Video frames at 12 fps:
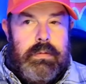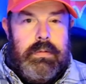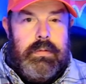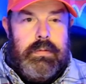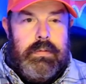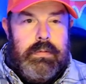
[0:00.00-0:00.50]

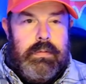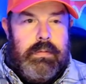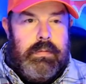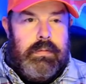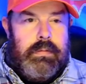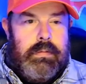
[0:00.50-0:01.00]

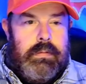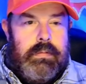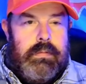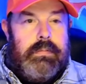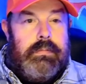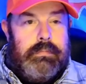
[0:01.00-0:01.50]

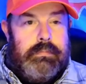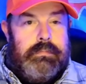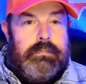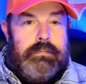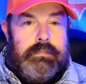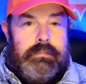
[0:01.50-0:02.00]

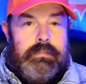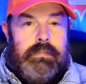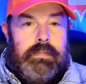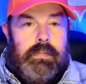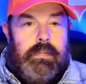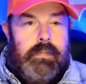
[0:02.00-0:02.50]

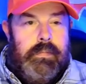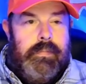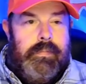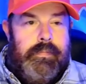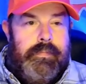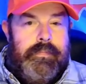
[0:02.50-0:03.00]

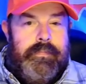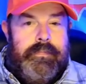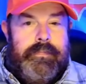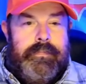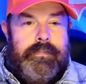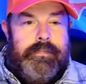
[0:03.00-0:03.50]

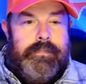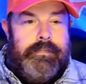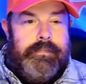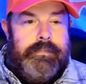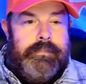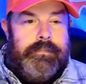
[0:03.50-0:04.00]

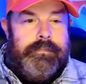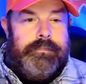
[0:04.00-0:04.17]
[no speech]